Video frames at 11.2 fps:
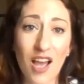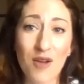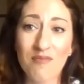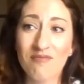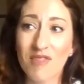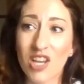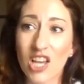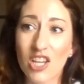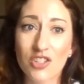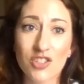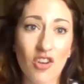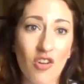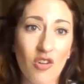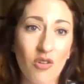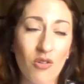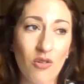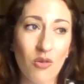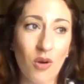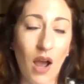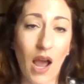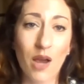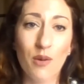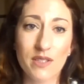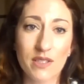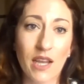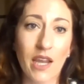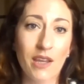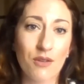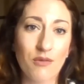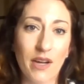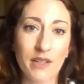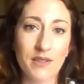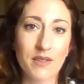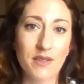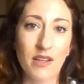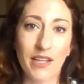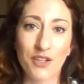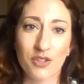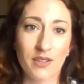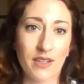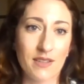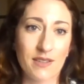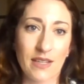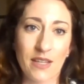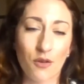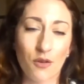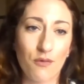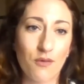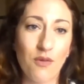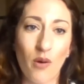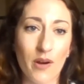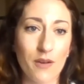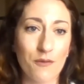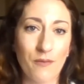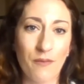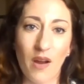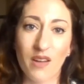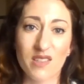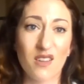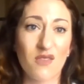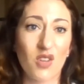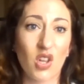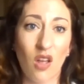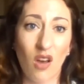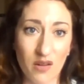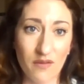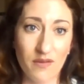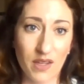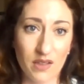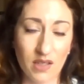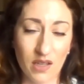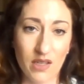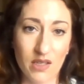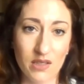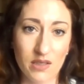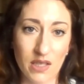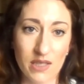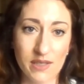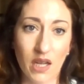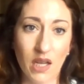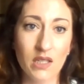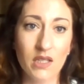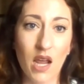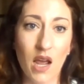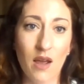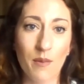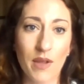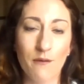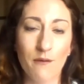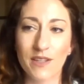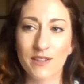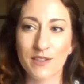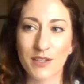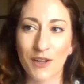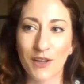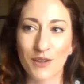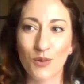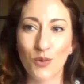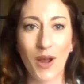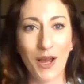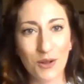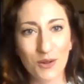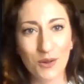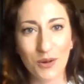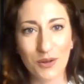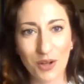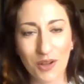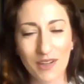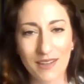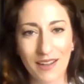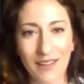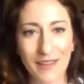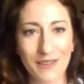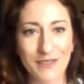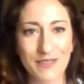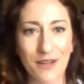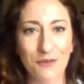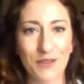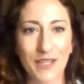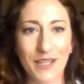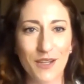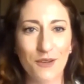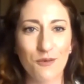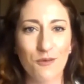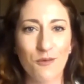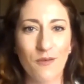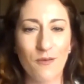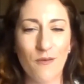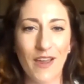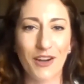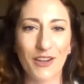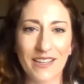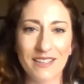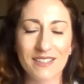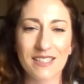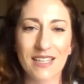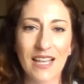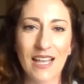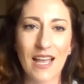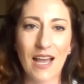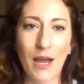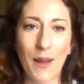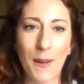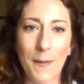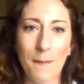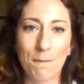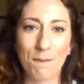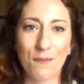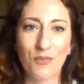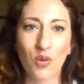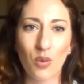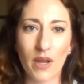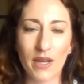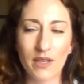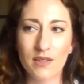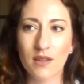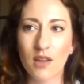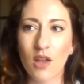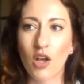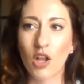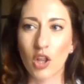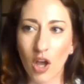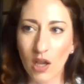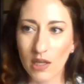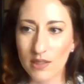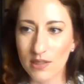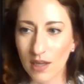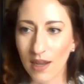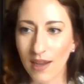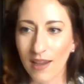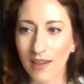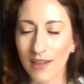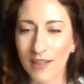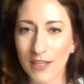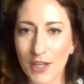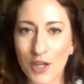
Um, so I would say reconciliation is in the forefront of a lot of things that is is done. Um, if it's done well or not, I think definitely varies um, quite a lot. Uh,